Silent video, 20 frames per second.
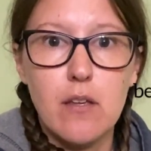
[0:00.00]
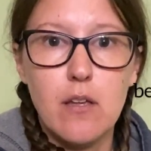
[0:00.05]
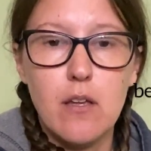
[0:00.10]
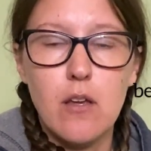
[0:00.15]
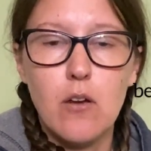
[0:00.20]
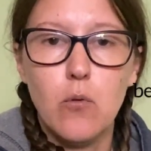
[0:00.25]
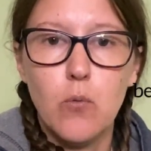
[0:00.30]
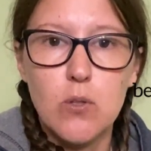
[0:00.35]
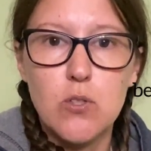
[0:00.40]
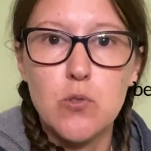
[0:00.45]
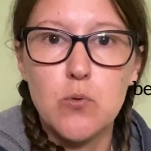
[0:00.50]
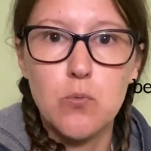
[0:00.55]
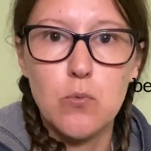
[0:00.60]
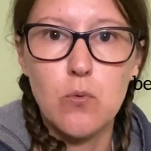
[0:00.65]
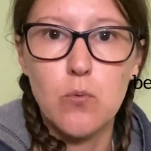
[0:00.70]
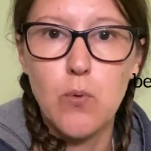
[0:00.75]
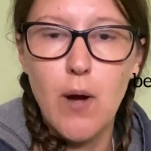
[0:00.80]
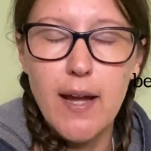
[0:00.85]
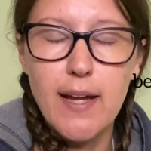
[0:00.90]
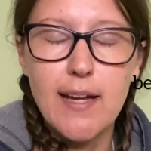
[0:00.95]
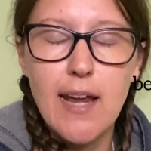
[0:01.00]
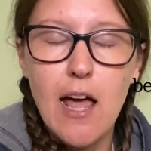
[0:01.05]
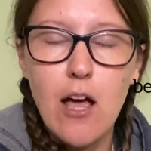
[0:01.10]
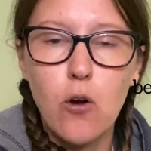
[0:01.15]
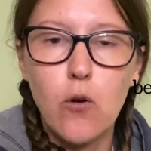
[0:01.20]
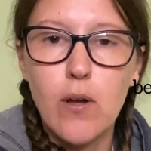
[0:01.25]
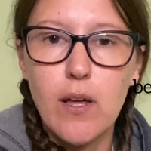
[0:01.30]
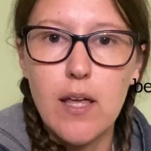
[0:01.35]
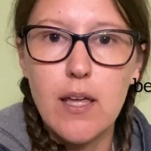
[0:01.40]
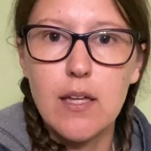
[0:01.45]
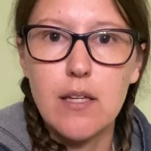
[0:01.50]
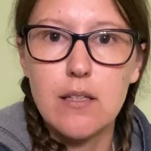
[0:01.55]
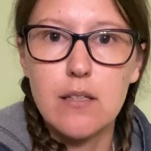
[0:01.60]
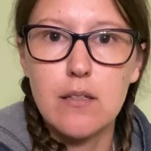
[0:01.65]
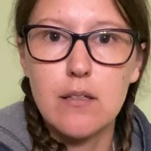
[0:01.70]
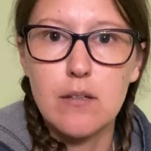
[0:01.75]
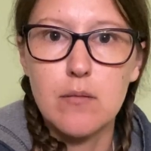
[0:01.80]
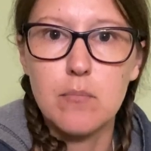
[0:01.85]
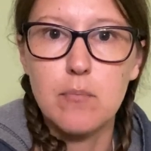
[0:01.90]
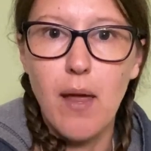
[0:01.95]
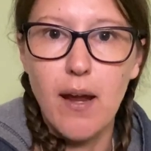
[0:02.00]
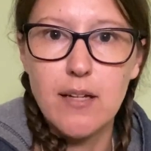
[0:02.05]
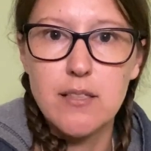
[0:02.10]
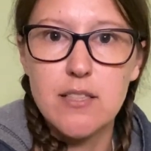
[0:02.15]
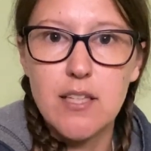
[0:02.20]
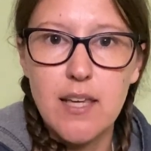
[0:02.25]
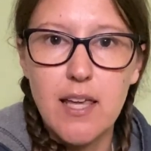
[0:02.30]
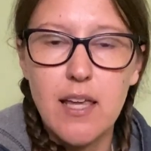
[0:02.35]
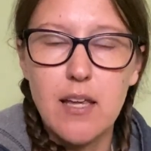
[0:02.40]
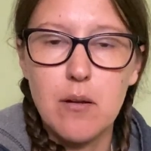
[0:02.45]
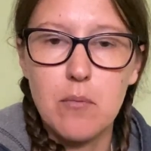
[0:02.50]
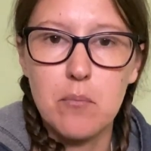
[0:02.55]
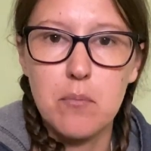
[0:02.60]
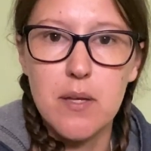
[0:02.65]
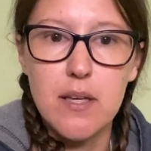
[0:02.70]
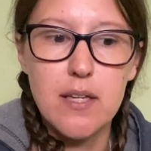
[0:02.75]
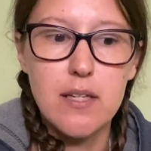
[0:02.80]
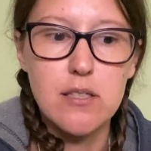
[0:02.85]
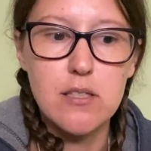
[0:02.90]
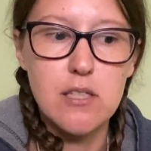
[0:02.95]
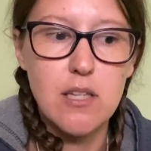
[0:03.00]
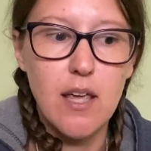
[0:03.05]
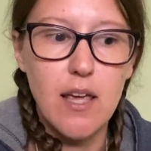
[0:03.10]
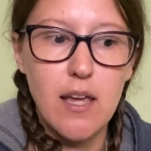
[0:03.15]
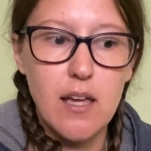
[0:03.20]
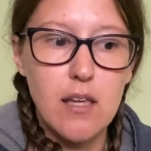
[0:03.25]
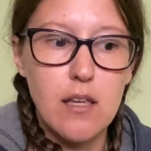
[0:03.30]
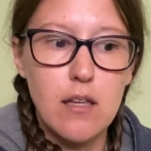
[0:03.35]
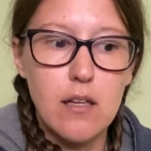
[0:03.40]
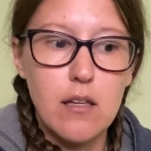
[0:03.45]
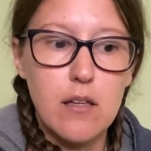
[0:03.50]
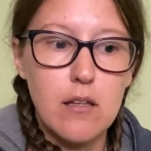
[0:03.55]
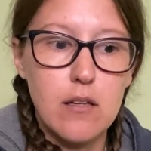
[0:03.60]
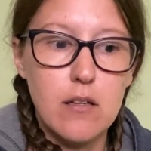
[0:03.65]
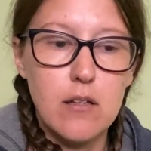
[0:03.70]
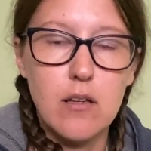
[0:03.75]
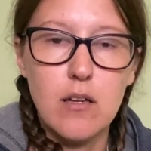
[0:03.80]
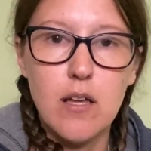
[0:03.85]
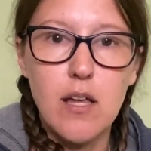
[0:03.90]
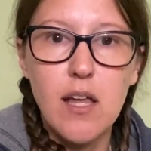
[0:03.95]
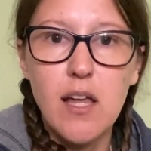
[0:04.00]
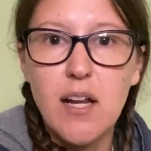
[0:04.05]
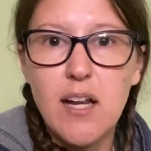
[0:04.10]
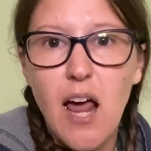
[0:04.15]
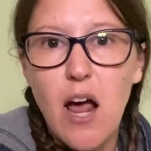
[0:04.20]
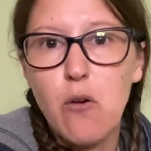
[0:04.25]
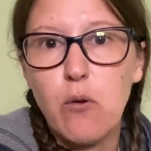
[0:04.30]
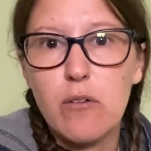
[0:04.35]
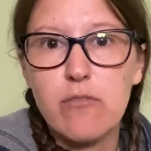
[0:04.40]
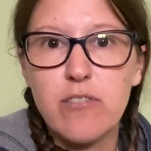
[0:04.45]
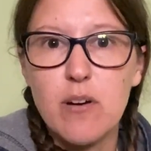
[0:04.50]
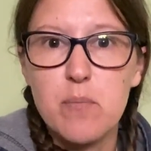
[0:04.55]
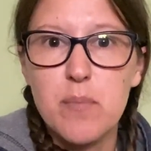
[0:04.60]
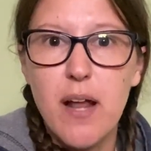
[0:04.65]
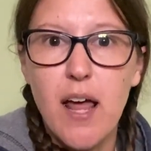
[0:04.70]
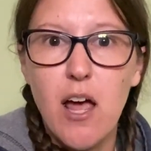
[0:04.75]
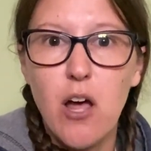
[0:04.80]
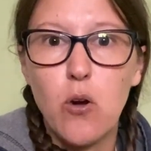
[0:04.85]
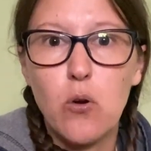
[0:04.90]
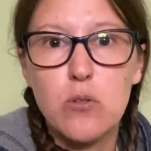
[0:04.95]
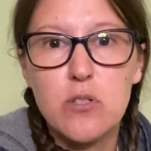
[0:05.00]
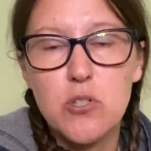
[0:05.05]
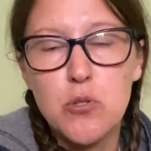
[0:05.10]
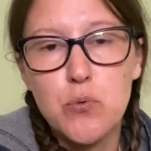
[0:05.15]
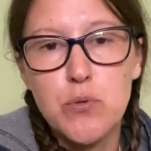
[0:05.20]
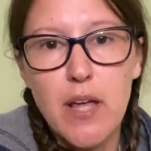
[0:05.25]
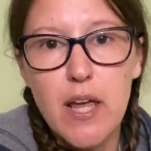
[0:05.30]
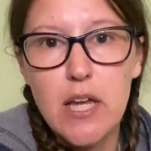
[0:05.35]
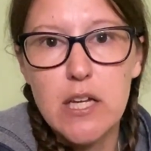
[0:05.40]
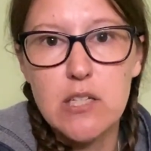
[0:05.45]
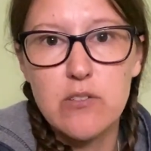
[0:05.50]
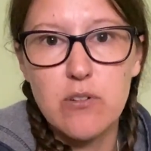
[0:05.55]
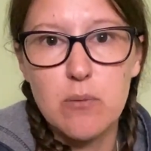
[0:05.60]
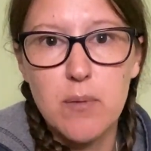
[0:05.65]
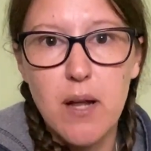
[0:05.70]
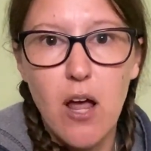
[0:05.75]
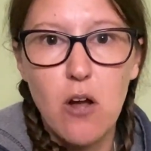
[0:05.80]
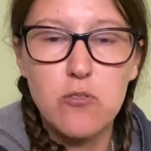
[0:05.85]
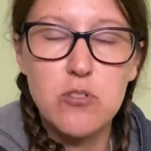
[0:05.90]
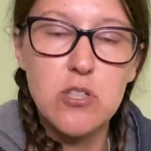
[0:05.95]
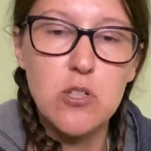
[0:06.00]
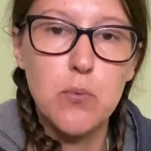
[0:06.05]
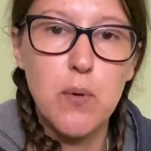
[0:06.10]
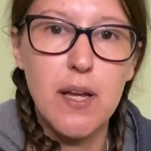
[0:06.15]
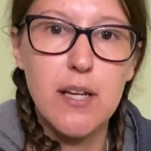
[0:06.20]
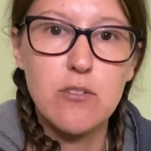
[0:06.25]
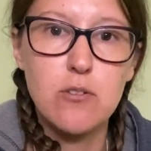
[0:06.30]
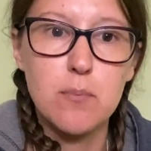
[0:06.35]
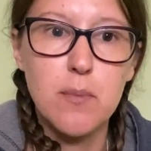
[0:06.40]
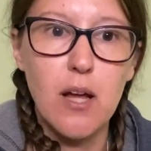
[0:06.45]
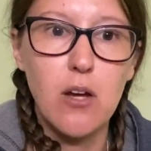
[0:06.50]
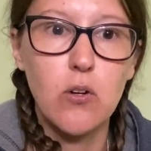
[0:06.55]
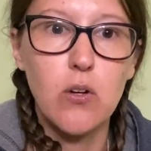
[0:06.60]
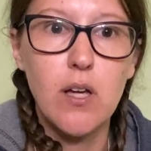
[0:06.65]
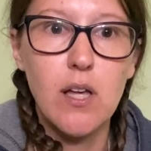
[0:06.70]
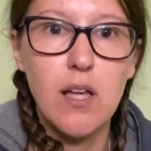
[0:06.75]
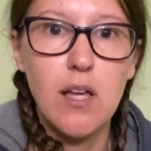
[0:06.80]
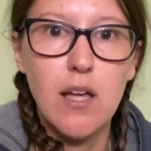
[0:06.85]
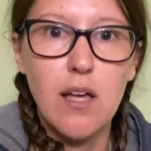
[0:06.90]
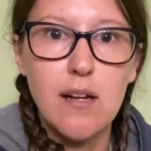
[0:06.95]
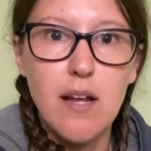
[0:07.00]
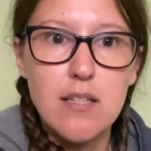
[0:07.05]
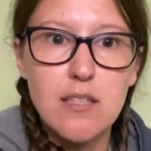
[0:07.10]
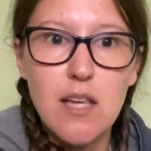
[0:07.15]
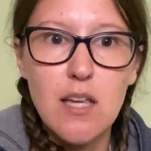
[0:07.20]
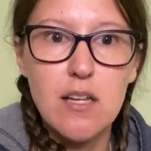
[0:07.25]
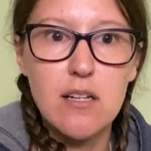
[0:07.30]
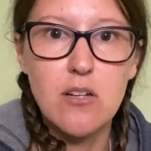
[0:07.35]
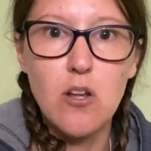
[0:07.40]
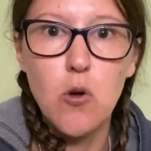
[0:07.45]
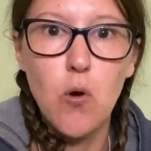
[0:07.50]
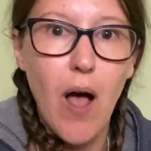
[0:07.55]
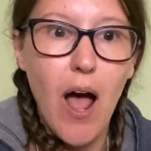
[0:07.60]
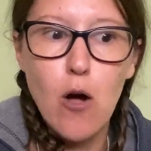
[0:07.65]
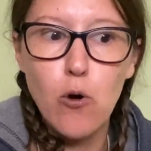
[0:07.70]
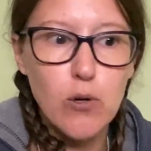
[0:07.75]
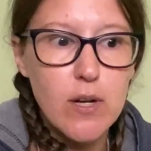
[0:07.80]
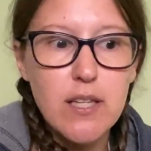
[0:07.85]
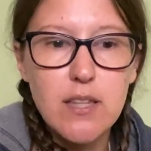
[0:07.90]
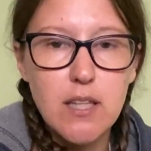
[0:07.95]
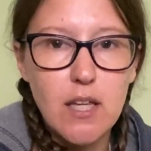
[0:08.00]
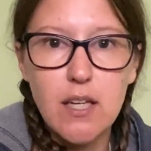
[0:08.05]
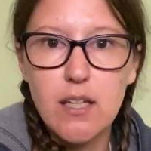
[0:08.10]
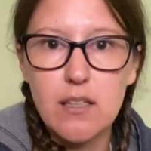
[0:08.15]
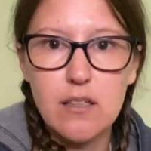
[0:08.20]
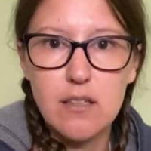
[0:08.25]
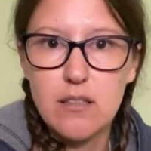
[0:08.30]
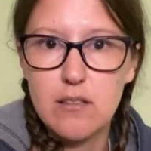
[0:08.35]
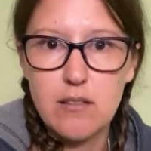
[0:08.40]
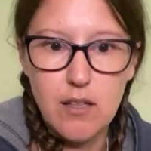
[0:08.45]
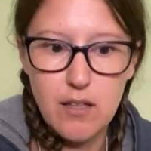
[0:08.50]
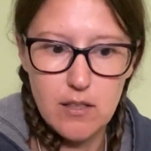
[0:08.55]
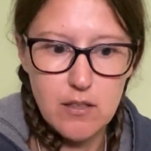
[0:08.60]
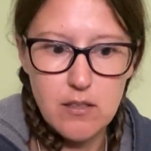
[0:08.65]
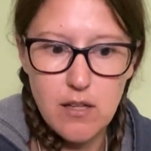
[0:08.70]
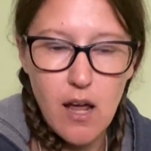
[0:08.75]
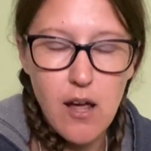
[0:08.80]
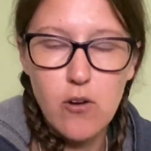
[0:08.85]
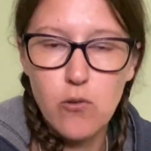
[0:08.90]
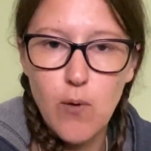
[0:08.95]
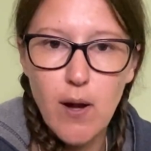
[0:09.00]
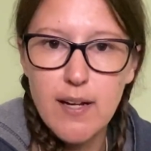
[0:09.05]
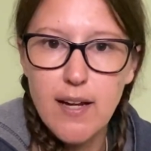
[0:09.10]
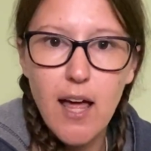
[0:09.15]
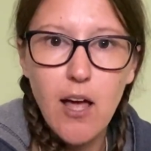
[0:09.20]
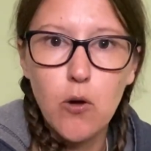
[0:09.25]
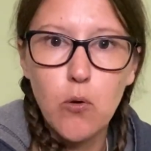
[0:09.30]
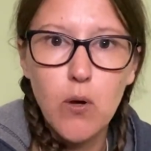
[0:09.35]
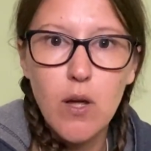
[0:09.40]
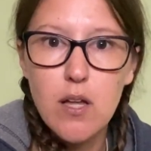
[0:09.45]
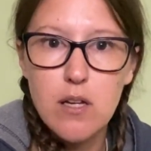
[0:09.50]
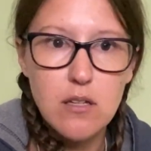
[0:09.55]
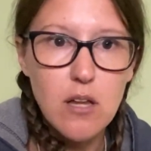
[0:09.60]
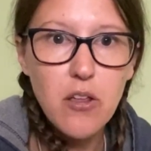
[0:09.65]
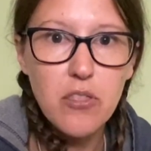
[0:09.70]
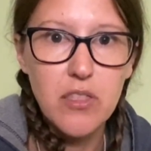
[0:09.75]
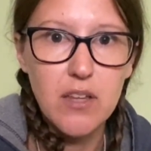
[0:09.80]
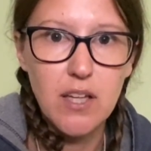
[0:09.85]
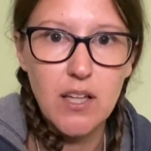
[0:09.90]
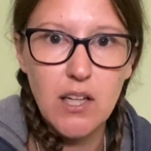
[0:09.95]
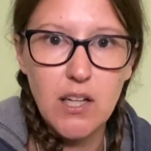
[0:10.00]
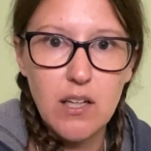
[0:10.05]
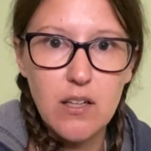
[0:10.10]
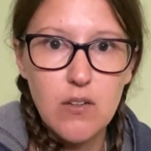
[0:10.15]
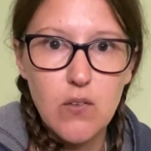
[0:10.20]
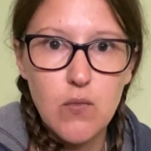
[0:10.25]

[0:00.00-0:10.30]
Which right now in Mexican means like an hour from now, 2 days from now, 2 weeks from now. And I said, no, ahorita, not right now, nothing.